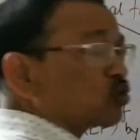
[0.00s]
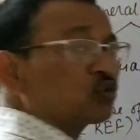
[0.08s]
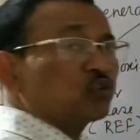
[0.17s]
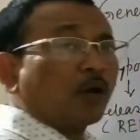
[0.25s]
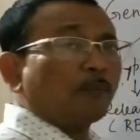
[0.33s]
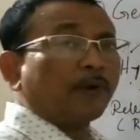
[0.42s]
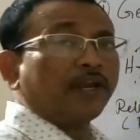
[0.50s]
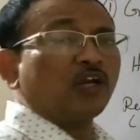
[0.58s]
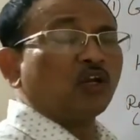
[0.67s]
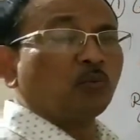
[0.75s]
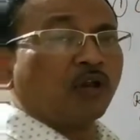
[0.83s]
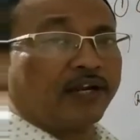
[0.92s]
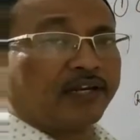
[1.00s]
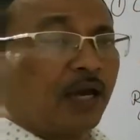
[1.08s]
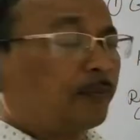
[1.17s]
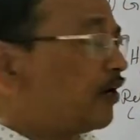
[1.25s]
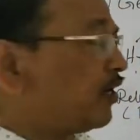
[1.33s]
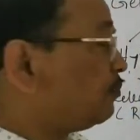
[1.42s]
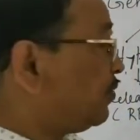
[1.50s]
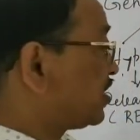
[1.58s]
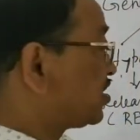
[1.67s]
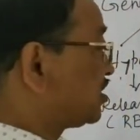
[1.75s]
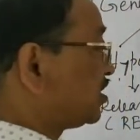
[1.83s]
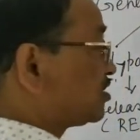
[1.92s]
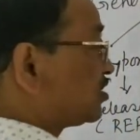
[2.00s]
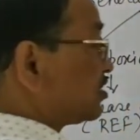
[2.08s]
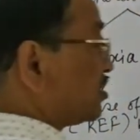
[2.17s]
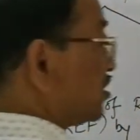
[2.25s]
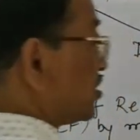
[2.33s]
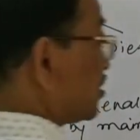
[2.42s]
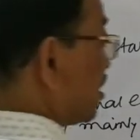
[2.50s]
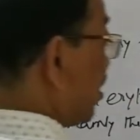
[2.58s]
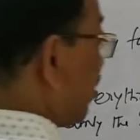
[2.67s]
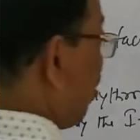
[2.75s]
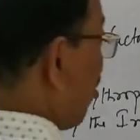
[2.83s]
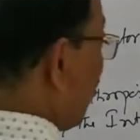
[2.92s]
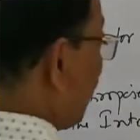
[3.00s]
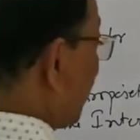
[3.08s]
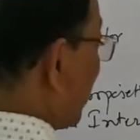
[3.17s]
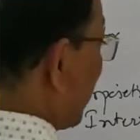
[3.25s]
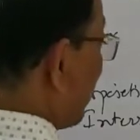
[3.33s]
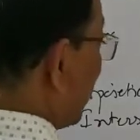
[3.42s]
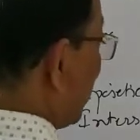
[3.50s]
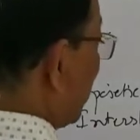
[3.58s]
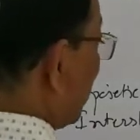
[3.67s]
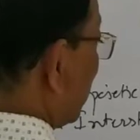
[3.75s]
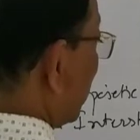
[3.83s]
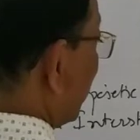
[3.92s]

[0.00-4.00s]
to the peritubular capillary plexus of kidney,